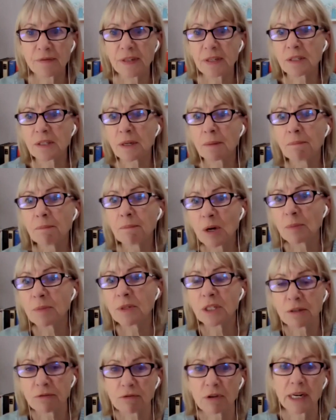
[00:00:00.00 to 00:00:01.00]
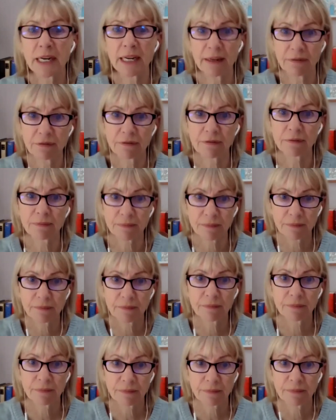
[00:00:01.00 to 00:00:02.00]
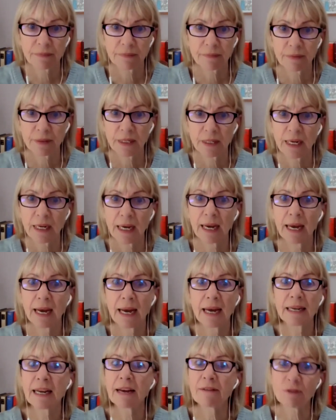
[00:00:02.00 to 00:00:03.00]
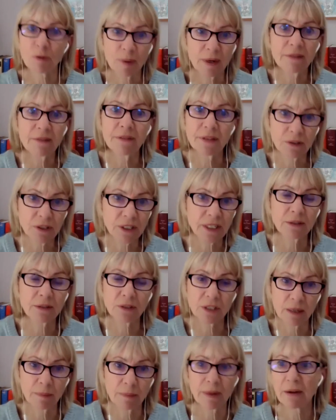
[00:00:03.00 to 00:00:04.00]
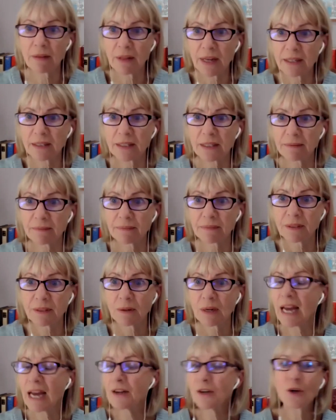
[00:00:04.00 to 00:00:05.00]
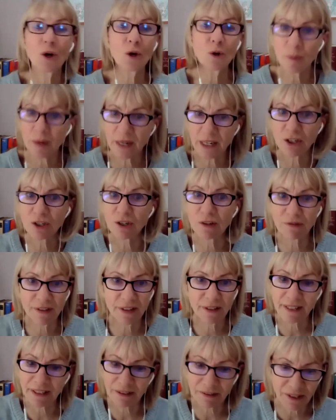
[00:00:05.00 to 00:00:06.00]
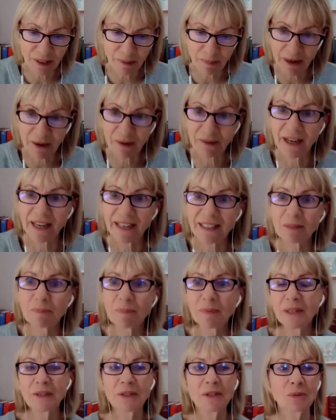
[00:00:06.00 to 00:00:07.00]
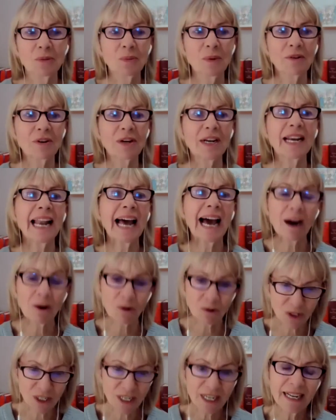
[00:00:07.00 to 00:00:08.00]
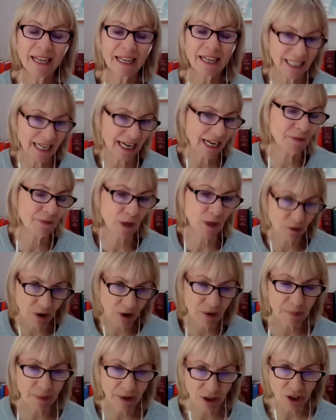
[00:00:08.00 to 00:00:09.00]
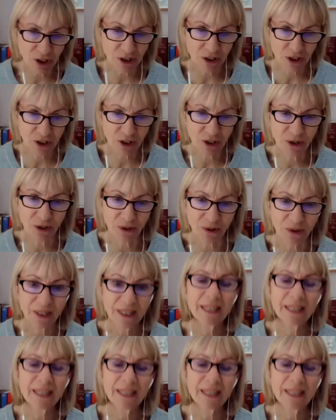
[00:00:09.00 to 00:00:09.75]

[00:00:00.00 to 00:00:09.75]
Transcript: feels a moment of relief and everybody feels guilty about that and nobody should feel guilty about that because we're allowed to have our own emotions too